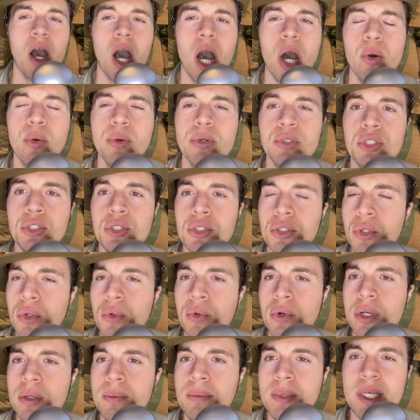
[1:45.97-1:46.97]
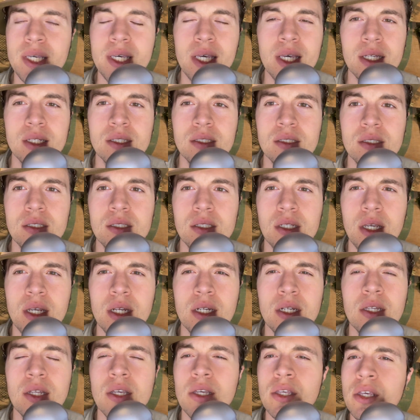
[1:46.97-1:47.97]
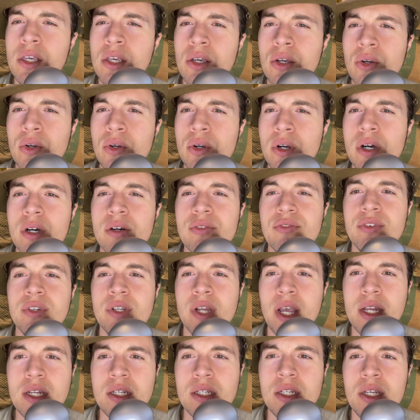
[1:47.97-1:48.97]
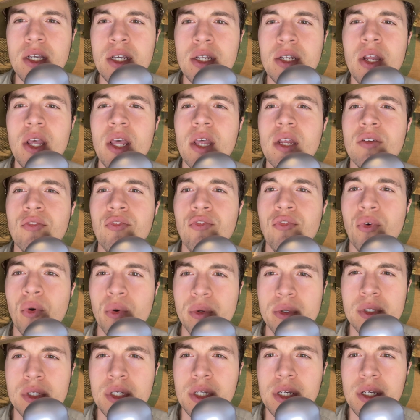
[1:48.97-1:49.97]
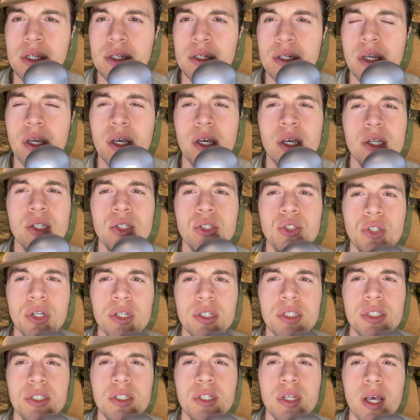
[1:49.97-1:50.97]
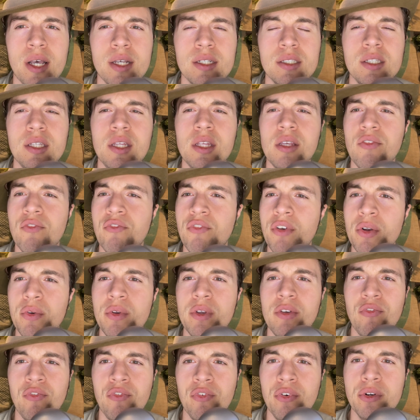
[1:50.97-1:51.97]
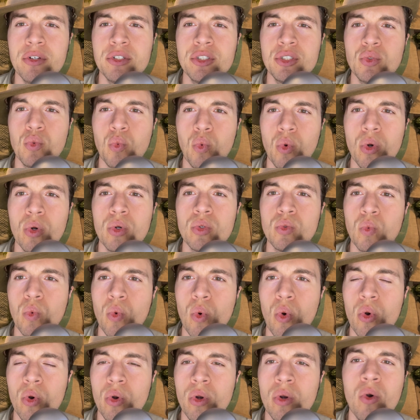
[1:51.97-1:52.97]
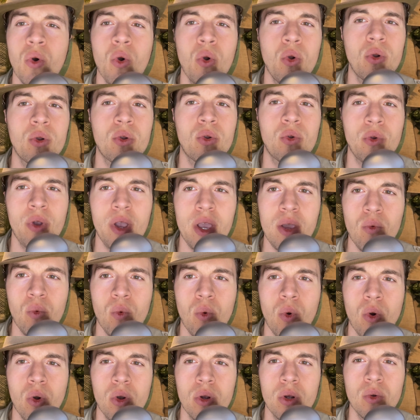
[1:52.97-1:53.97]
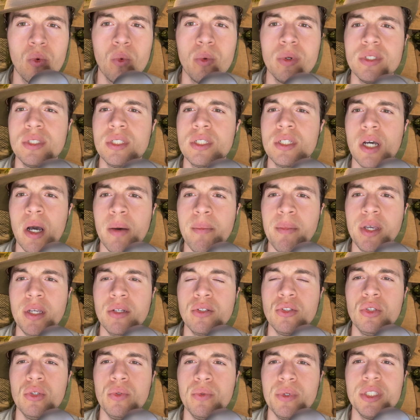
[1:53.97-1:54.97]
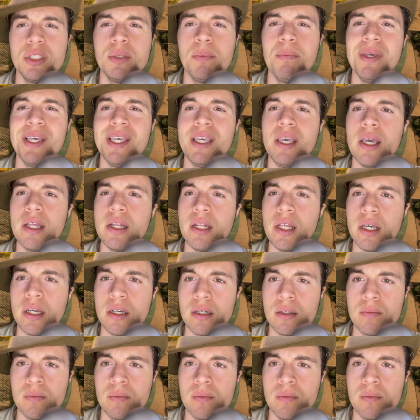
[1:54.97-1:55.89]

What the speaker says: Our story begins in the year of 1914, just as the very first World War, or Great War, was coming to its beginning.